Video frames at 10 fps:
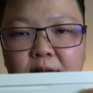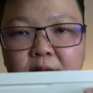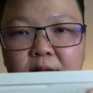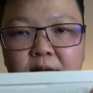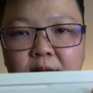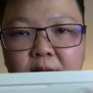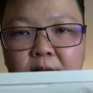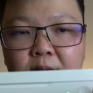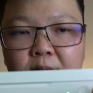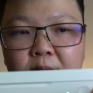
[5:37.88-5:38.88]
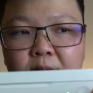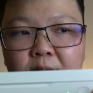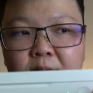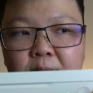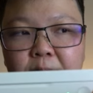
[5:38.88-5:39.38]

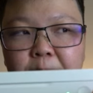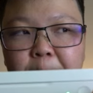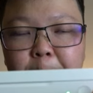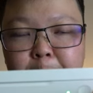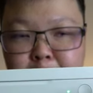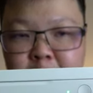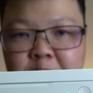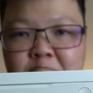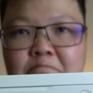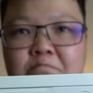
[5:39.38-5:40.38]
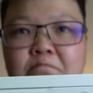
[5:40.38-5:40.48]
No one is speaking in this clip.